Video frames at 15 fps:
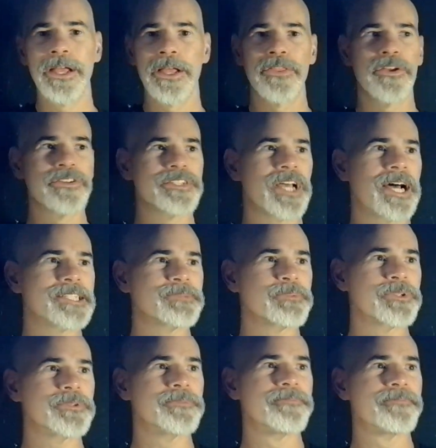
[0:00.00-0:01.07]
a
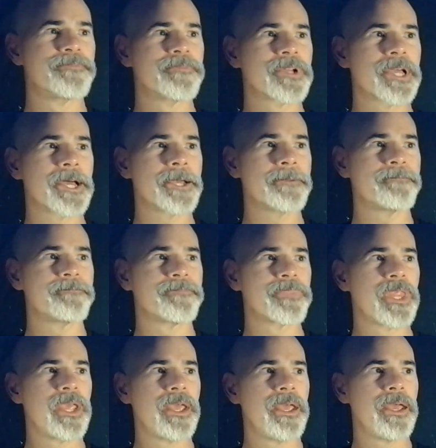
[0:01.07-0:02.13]
hospital. Okay?
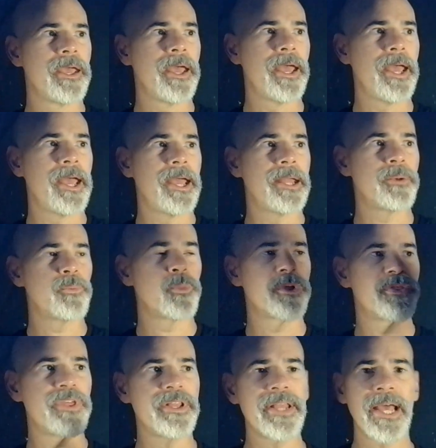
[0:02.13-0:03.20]
And
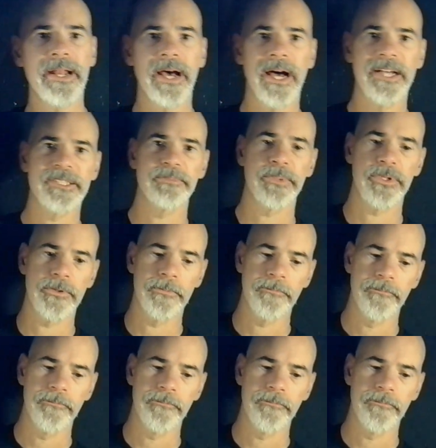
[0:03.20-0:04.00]
within that hospital,